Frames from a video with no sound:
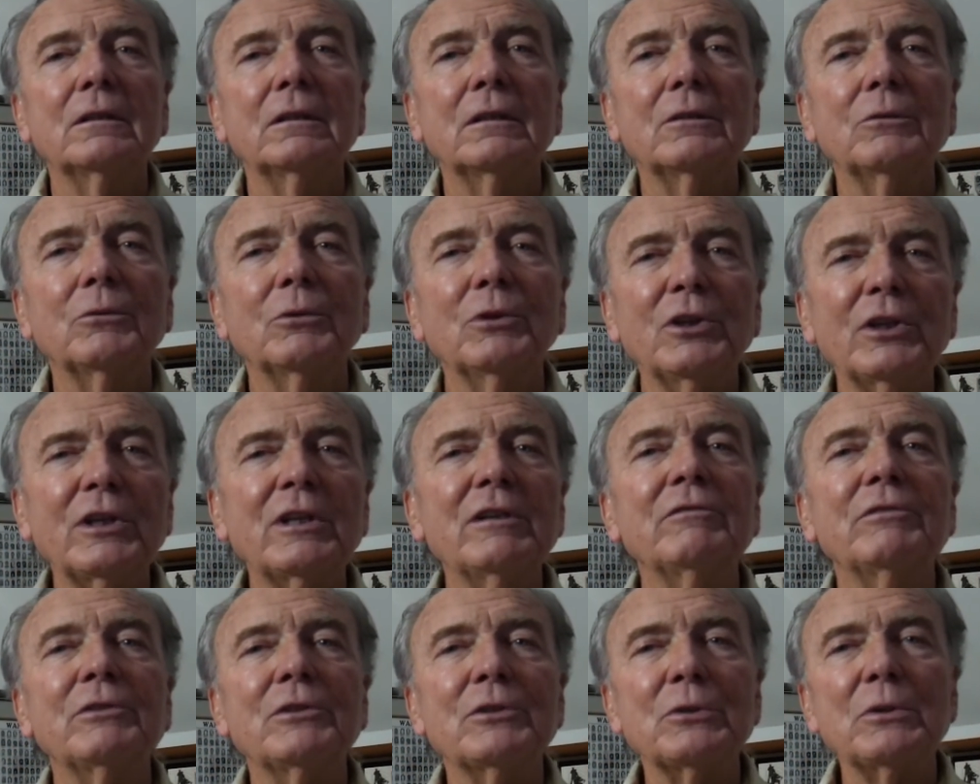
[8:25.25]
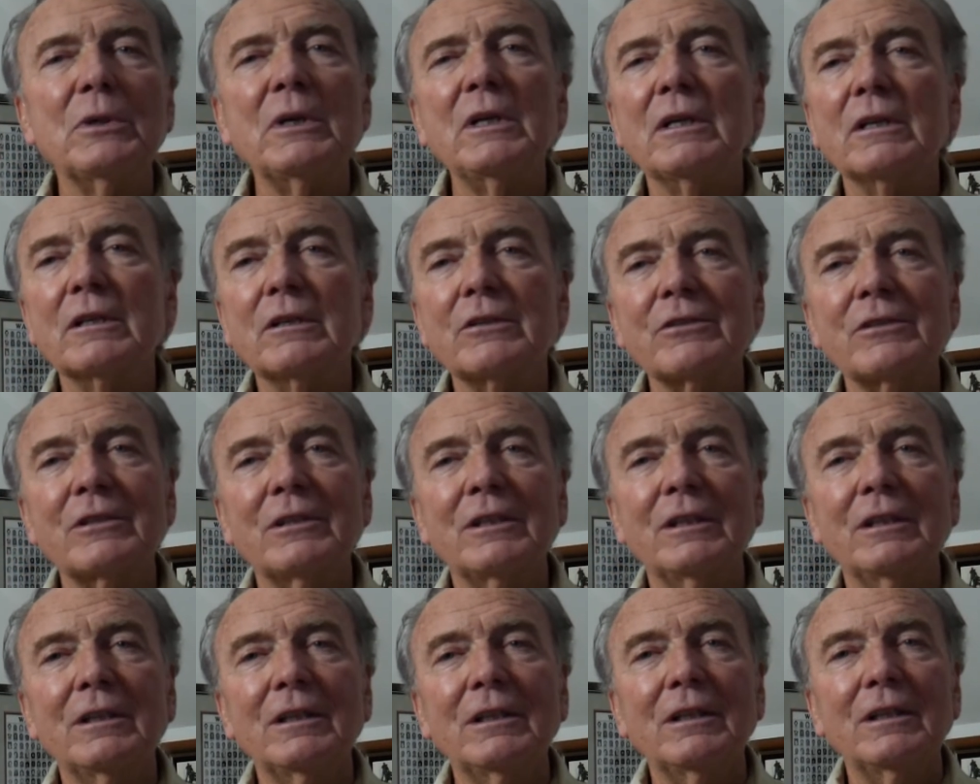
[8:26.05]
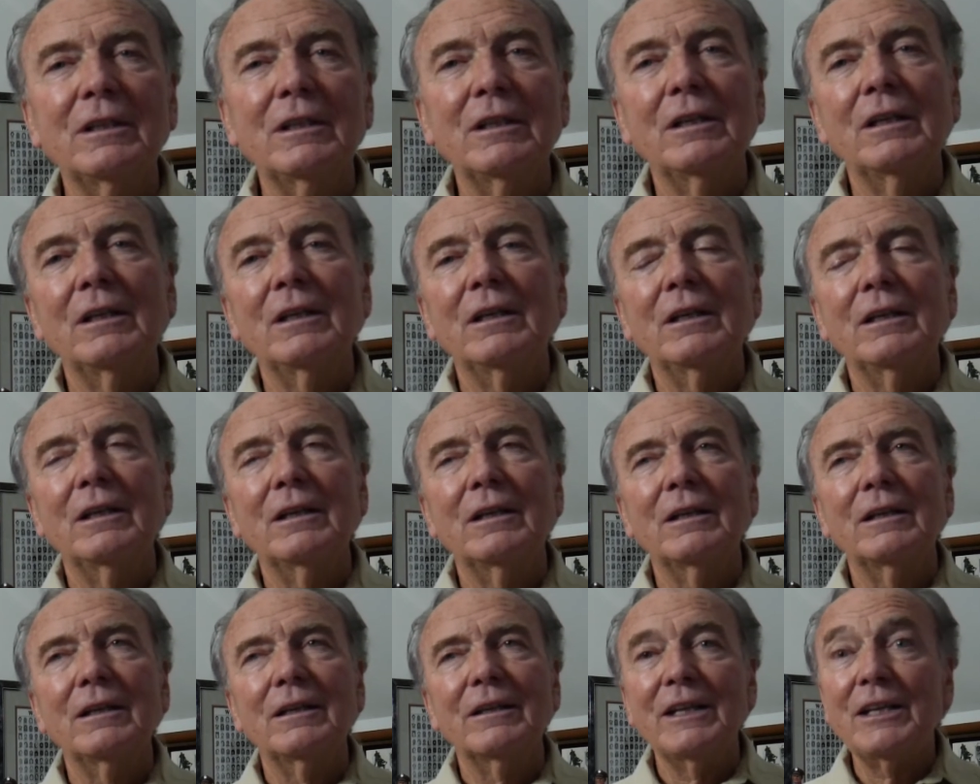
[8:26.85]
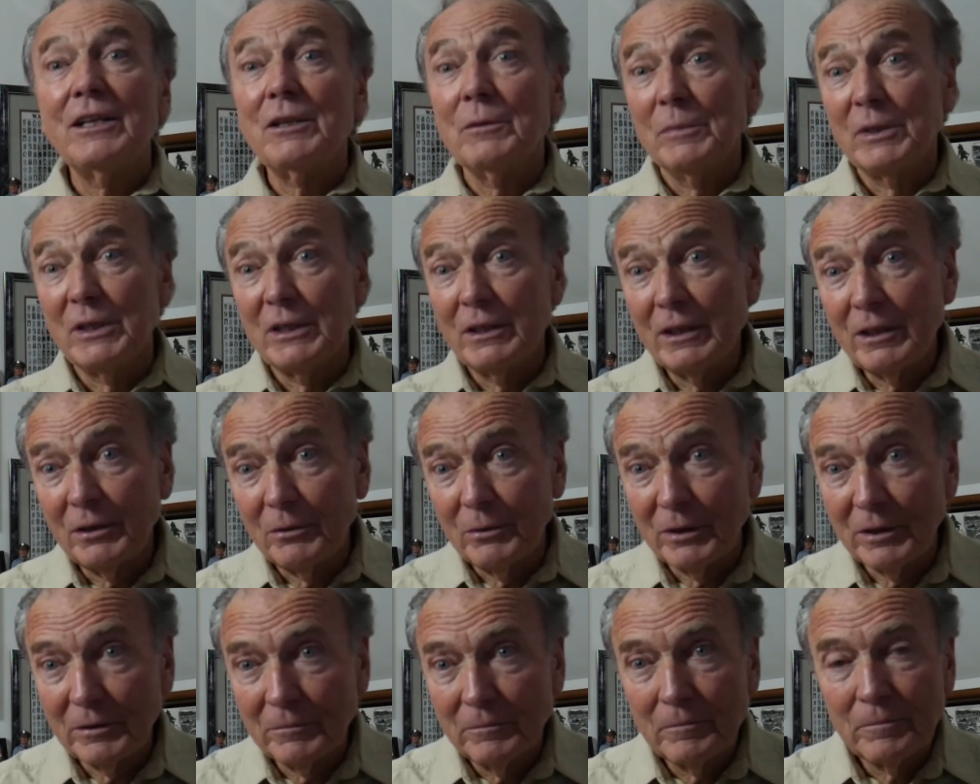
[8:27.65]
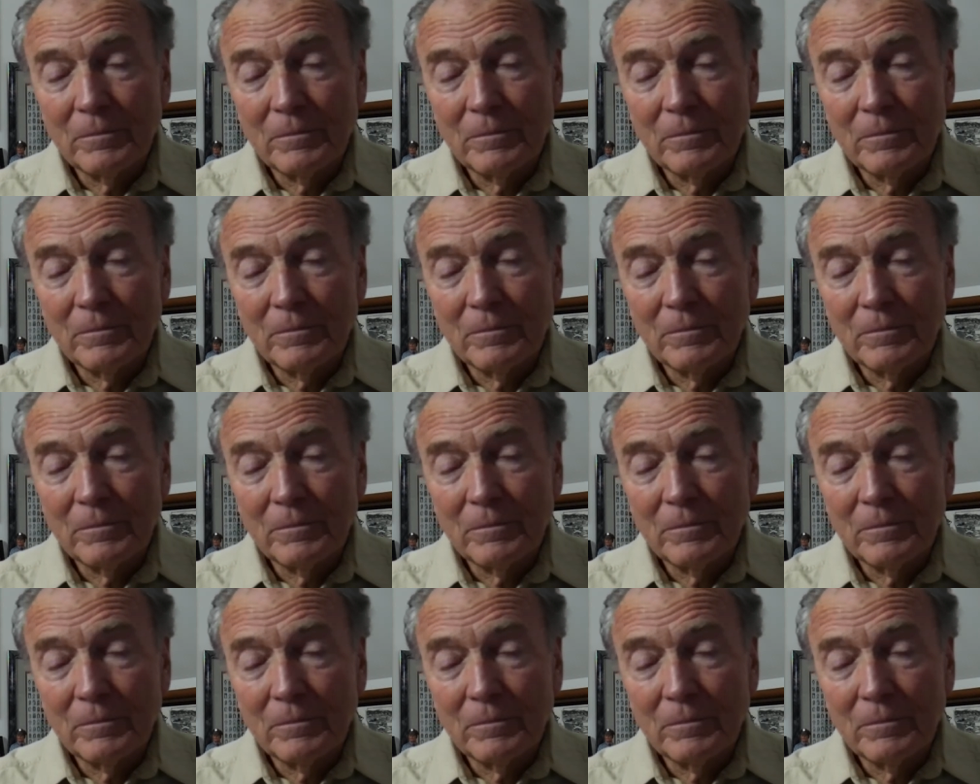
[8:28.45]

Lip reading: We're looking for drugs. They can be anywhere.